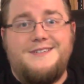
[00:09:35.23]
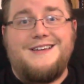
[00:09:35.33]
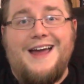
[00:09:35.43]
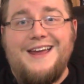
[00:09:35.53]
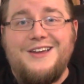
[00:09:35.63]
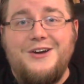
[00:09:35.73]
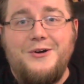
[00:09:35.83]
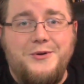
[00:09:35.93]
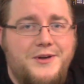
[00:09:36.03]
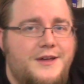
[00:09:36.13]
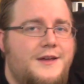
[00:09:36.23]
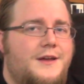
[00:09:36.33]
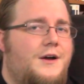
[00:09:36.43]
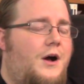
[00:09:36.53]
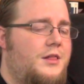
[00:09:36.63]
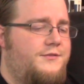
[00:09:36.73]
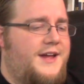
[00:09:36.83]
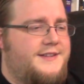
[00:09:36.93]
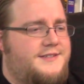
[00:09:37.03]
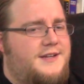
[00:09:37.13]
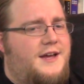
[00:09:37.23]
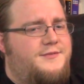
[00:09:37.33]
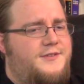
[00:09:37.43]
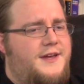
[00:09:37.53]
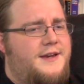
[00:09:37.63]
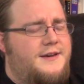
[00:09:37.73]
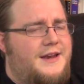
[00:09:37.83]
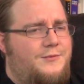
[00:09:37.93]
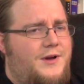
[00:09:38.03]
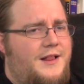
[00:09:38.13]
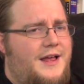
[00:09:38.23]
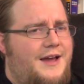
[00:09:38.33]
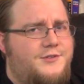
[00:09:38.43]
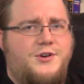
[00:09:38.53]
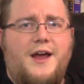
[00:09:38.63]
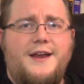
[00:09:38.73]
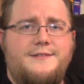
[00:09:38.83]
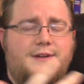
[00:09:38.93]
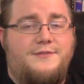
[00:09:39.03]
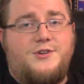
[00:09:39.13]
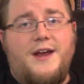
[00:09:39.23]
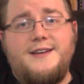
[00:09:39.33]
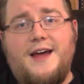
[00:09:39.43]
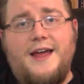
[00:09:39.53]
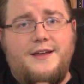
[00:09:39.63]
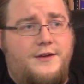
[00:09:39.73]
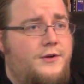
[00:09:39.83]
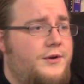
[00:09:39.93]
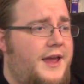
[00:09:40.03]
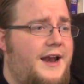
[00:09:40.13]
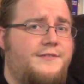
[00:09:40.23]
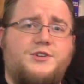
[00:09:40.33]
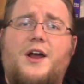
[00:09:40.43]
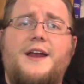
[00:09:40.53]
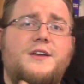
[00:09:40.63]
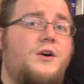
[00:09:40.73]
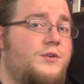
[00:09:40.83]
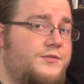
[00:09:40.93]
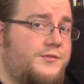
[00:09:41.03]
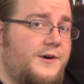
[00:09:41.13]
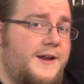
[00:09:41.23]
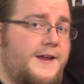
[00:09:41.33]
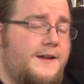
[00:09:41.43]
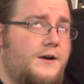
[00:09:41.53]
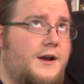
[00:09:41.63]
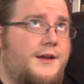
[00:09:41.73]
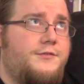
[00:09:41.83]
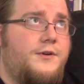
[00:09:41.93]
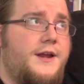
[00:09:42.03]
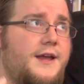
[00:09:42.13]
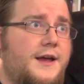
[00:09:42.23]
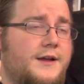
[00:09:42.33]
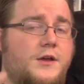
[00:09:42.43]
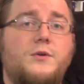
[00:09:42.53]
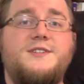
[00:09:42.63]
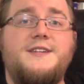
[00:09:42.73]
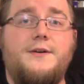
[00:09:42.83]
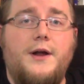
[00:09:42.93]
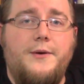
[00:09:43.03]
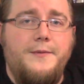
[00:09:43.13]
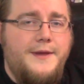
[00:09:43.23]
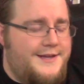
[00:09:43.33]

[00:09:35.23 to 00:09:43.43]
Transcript: Diet Coke, all of that stuff. And well, I've tried Diet Coke and I've tried Coke Free, or not Free, Coke Zero.